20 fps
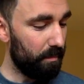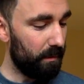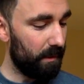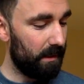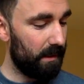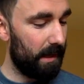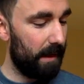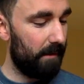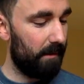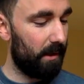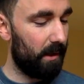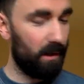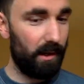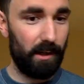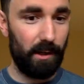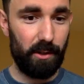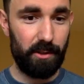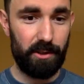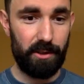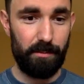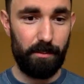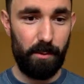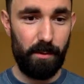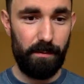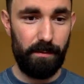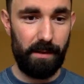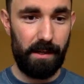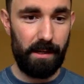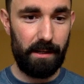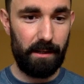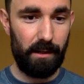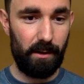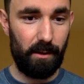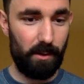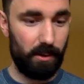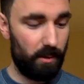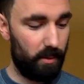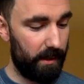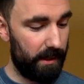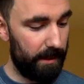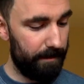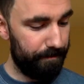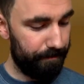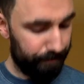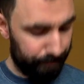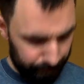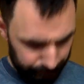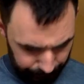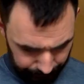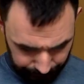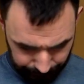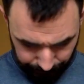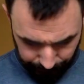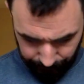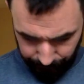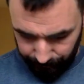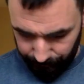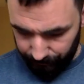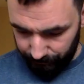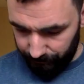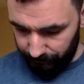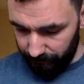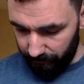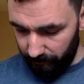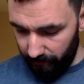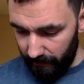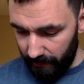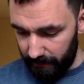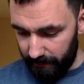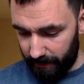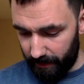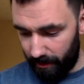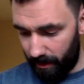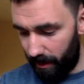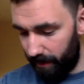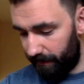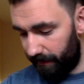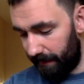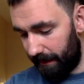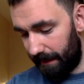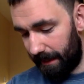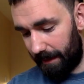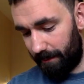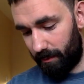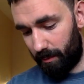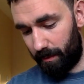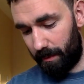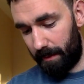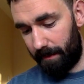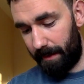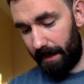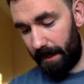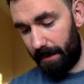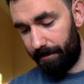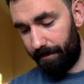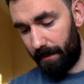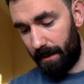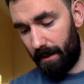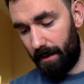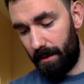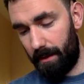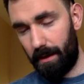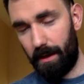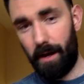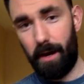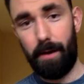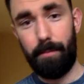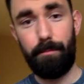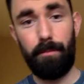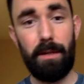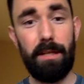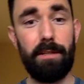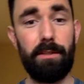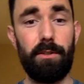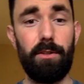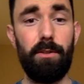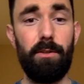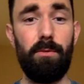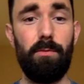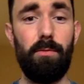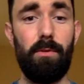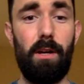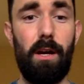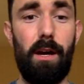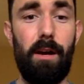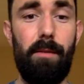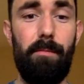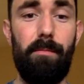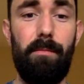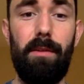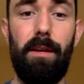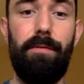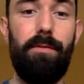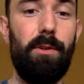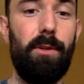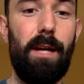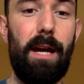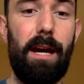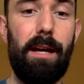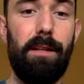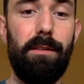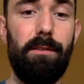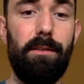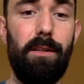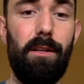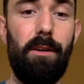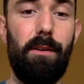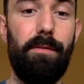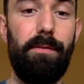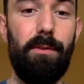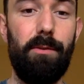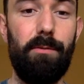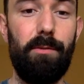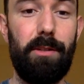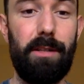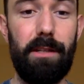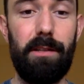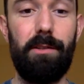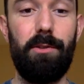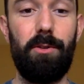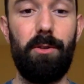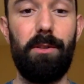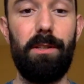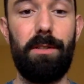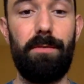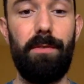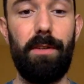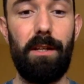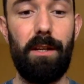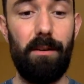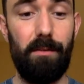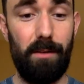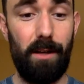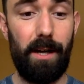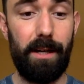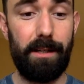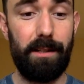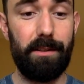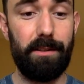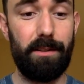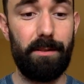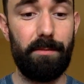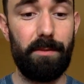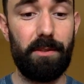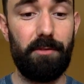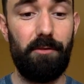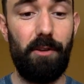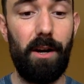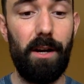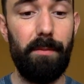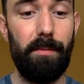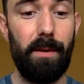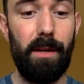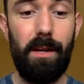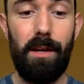yeah, a lot smoother and a lot quicker. So hopefully that will be better. Please do, if you can, if you did enjoy this video, like and subscribe.